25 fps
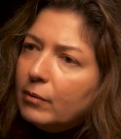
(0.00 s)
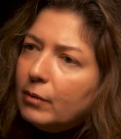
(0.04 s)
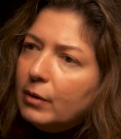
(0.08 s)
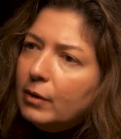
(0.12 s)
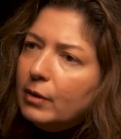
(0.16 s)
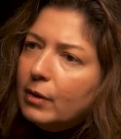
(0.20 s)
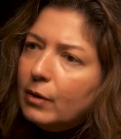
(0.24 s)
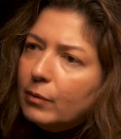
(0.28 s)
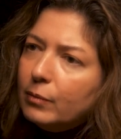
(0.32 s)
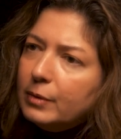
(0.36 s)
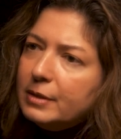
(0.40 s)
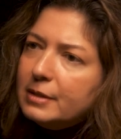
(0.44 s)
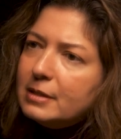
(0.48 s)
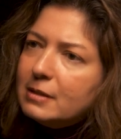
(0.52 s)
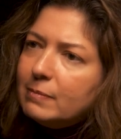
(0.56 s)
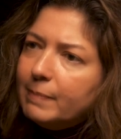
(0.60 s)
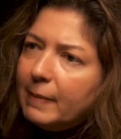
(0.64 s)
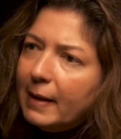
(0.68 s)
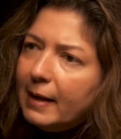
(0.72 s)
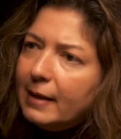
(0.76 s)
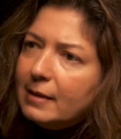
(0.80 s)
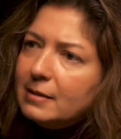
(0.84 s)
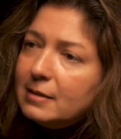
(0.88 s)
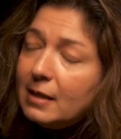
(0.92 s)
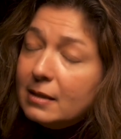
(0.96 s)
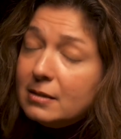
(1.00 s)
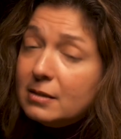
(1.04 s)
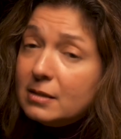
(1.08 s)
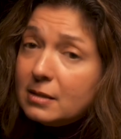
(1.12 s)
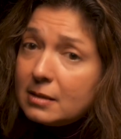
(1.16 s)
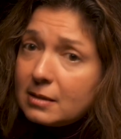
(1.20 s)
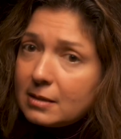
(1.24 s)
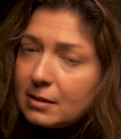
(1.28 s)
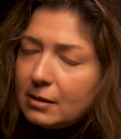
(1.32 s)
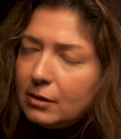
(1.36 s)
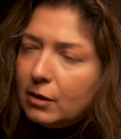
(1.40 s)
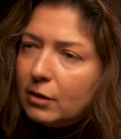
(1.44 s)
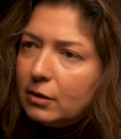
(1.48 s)
we spent and
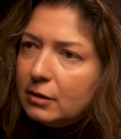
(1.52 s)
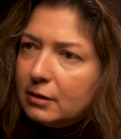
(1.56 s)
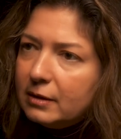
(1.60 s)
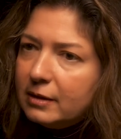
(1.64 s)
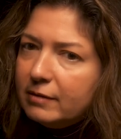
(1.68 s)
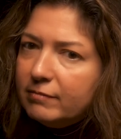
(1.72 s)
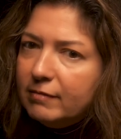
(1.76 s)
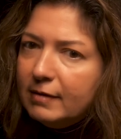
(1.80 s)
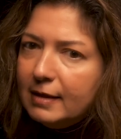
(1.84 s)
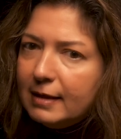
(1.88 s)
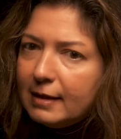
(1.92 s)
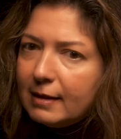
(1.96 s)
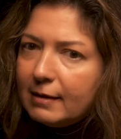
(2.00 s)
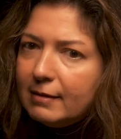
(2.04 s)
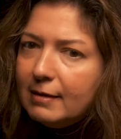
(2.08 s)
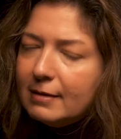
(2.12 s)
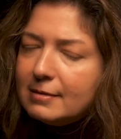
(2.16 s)
still are living,